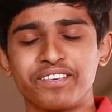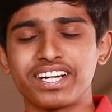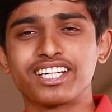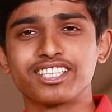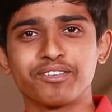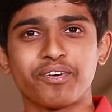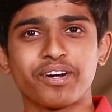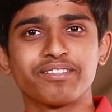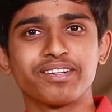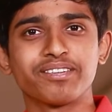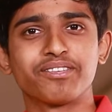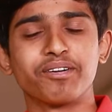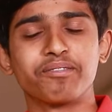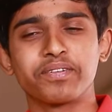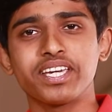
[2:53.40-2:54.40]
big disappointment
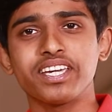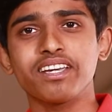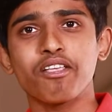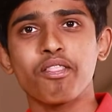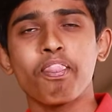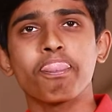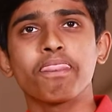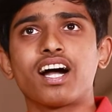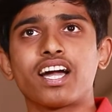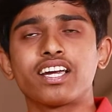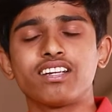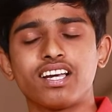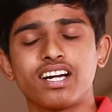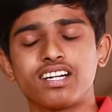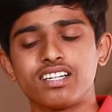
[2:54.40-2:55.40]
for me.
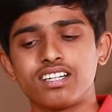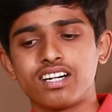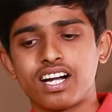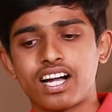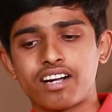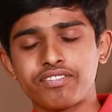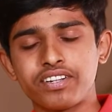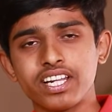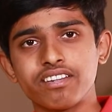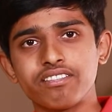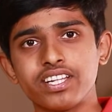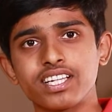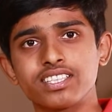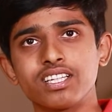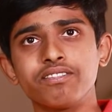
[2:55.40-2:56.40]
After
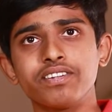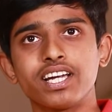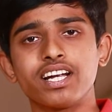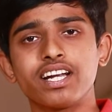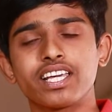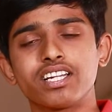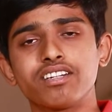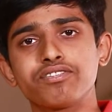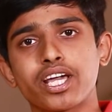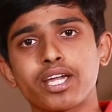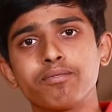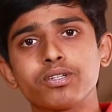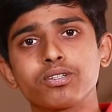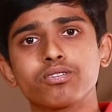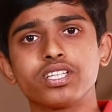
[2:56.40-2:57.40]
every exam, we had enough
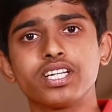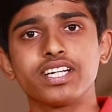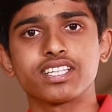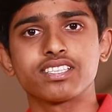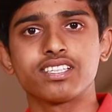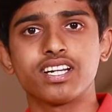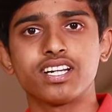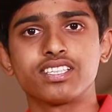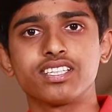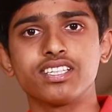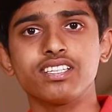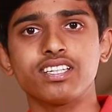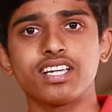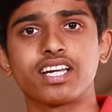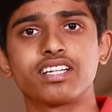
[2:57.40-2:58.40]
time to do the test
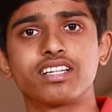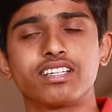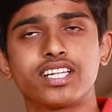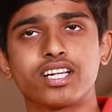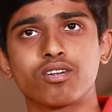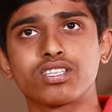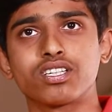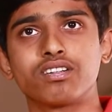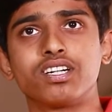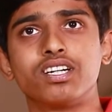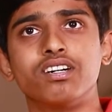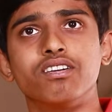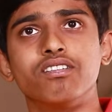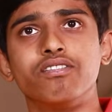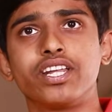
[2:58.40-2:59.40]
analysis, and that
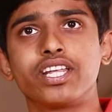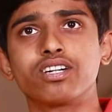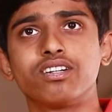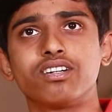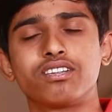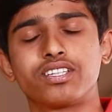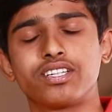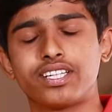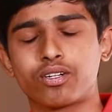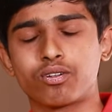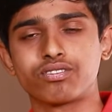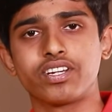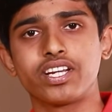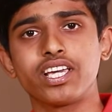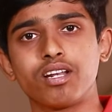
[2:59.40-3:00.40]

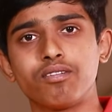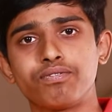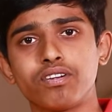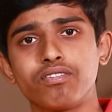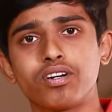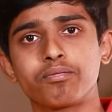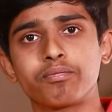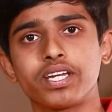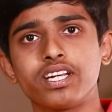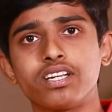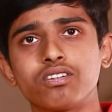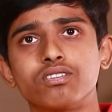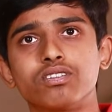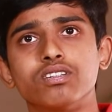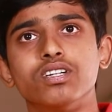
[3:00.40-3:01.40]
was very helpful for me
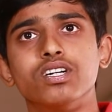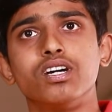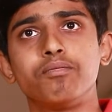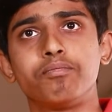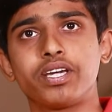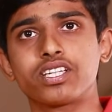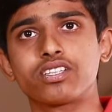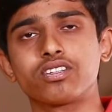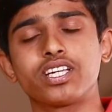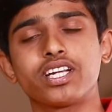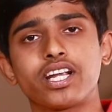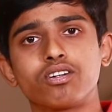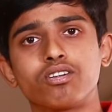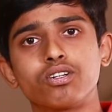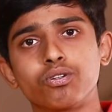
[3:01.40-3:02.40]
to make sure that
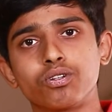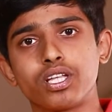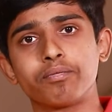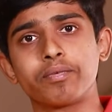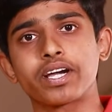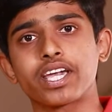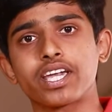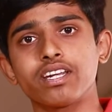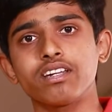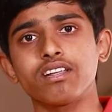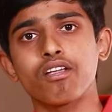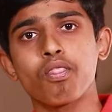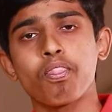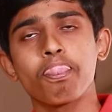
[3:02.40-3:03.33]
I don't do them again.